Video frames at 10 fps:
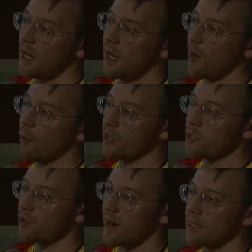I want to
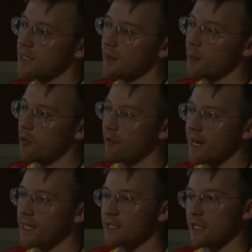stress that the
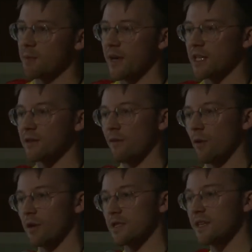parade is a space
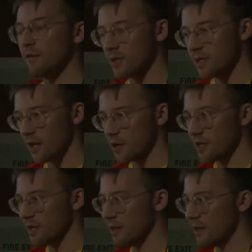for civil
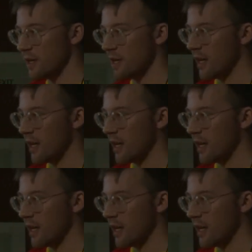discussion.